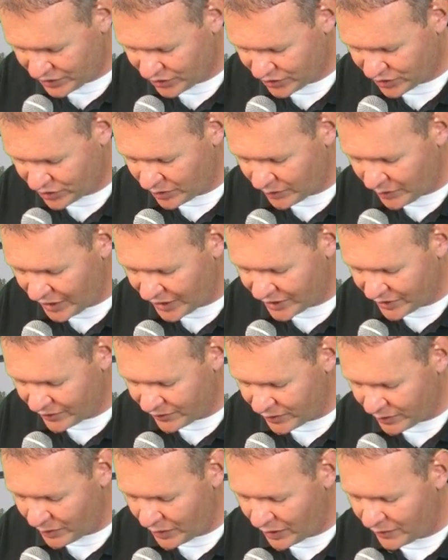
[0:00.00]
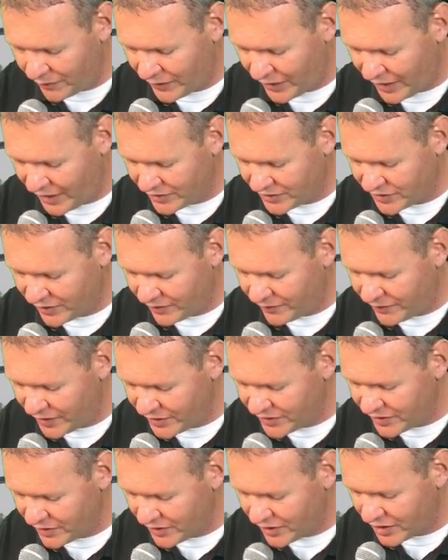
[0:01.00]
Just a reminder, football fans, to
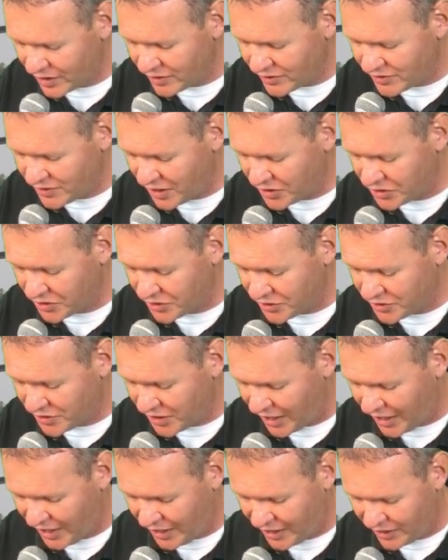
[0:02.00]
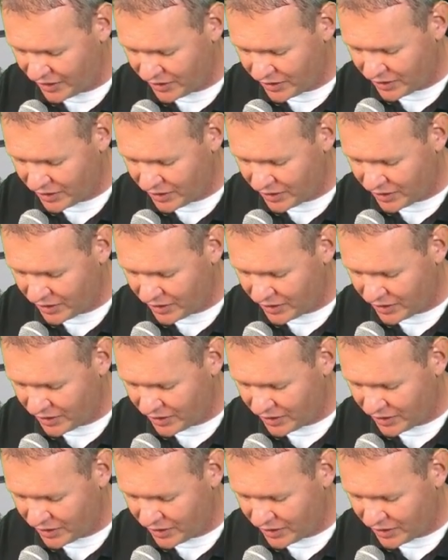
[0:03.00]
visit the concession stand.